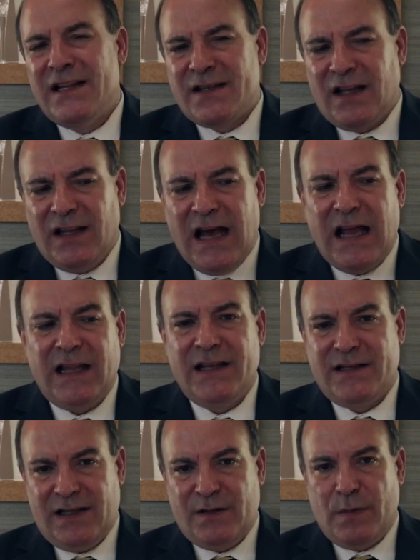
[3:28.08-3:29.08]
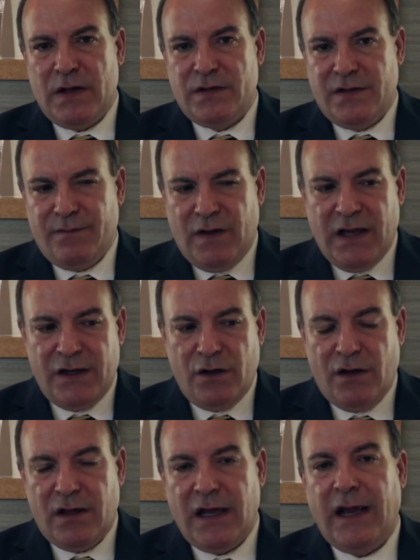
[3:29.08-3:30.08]
And it's a lot less expensive than
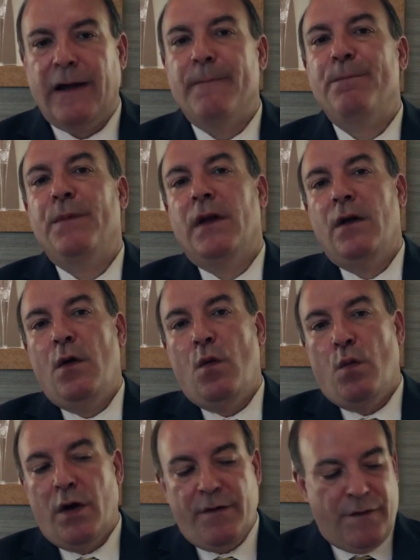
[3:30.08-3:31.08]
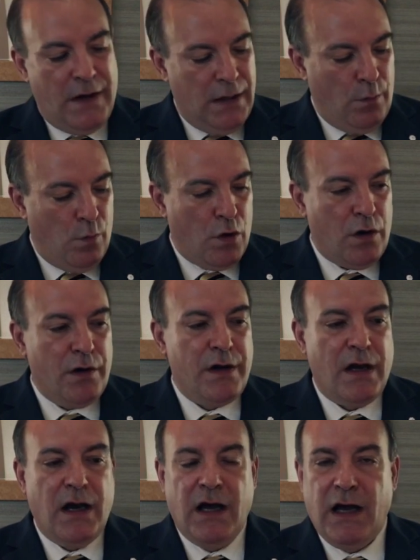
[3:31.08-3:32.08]
you think one final
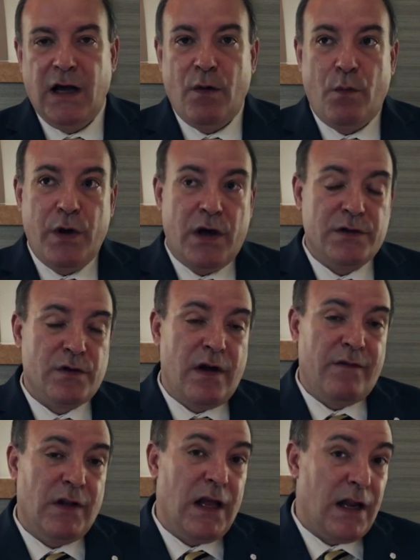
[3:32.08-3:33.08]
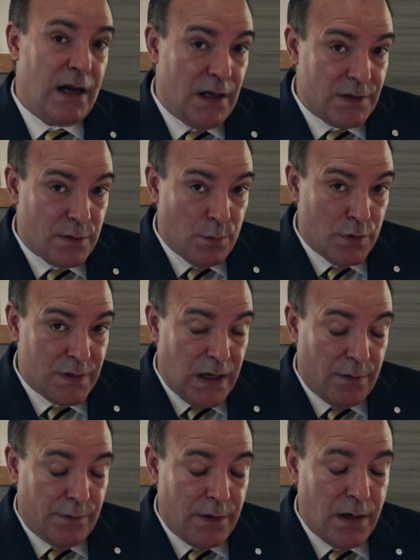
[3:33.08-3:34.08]
word. Uh, we also have a lot of customers
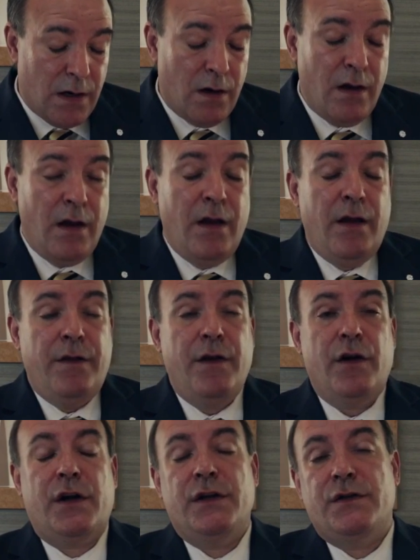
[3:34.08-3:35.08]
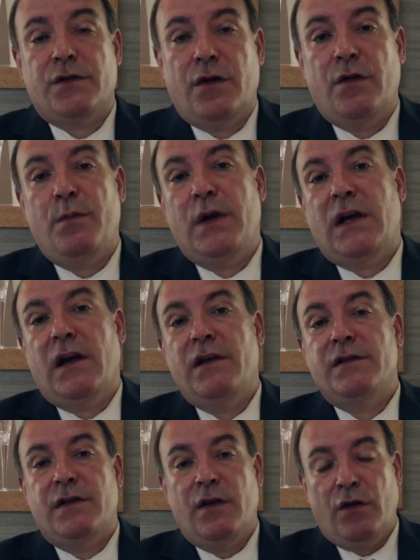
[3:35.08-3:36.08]
out there that are concerned
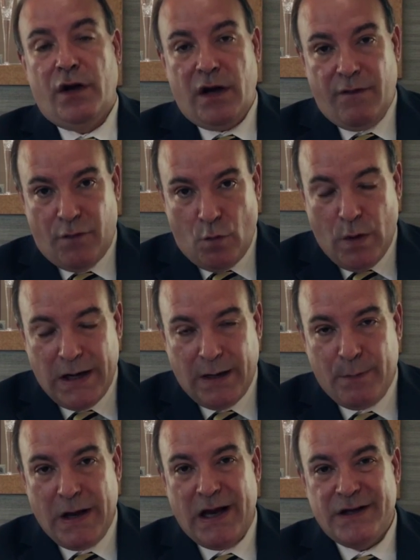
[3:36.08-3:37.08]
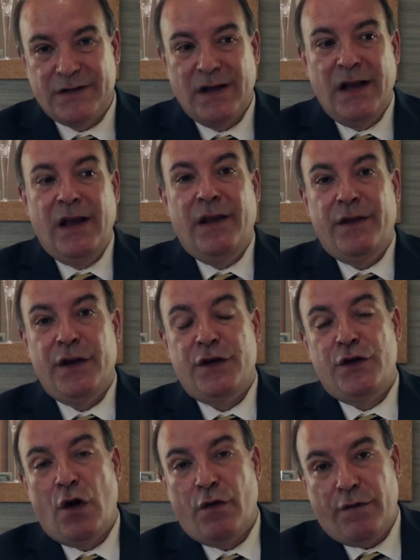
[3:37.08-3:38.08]
because they're looking for wedding bands
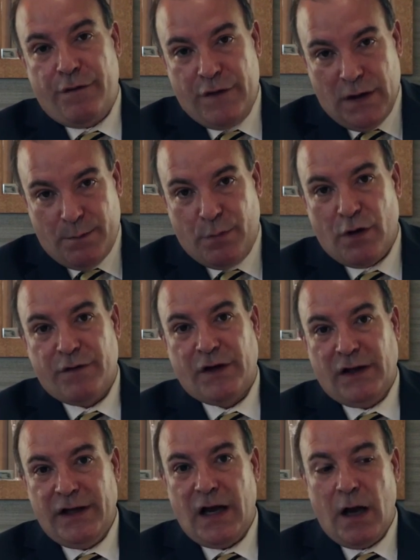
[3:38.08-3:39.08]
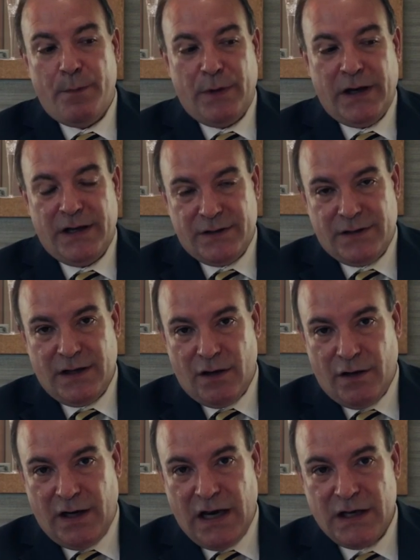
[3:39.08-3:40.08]
that don't fit perfectly up against
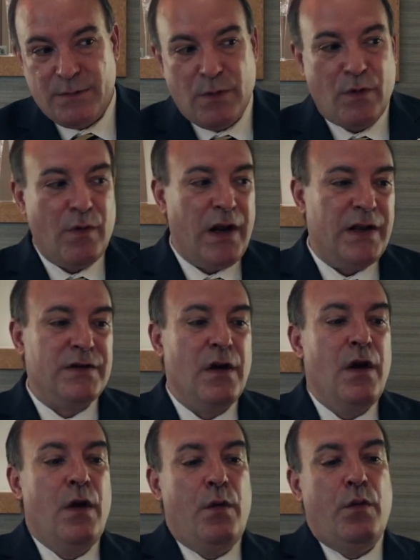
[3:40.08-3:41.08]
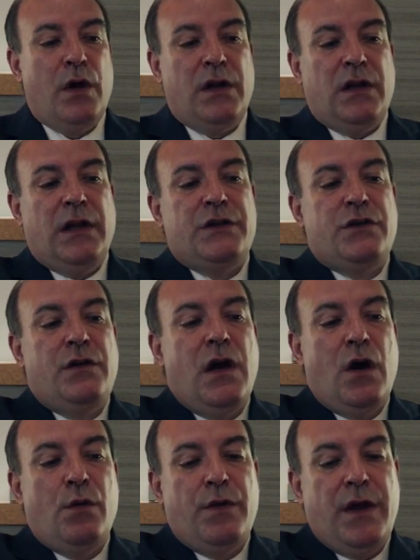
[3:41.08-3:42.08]
their engagement rings. We wanted to let you
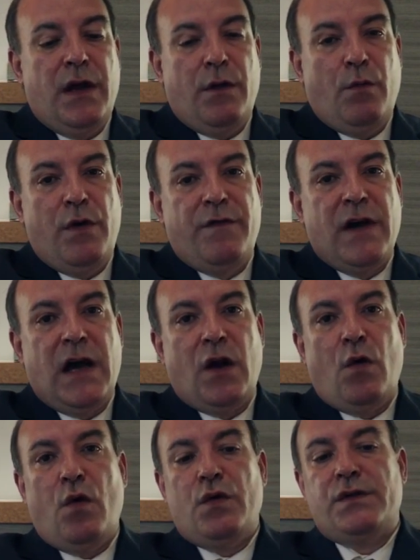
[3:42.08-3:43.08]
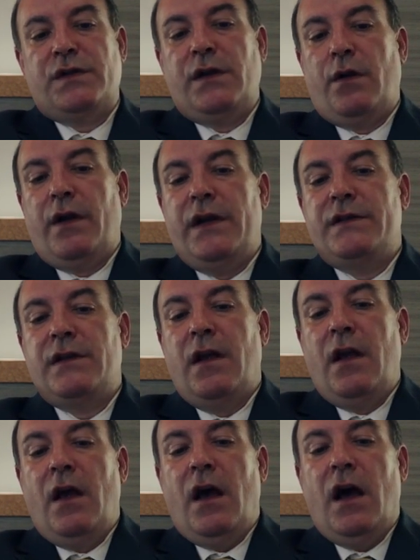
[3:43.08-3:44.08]
know that we've got a whole series
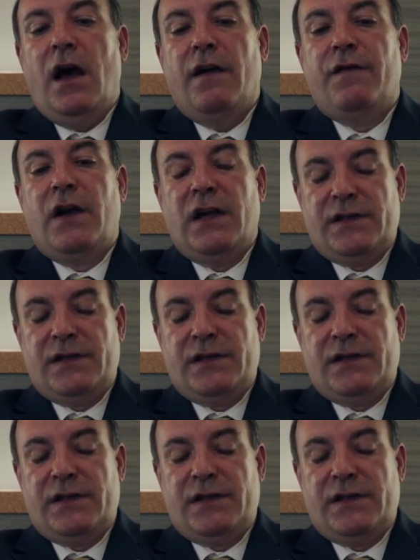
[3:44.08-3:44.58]
of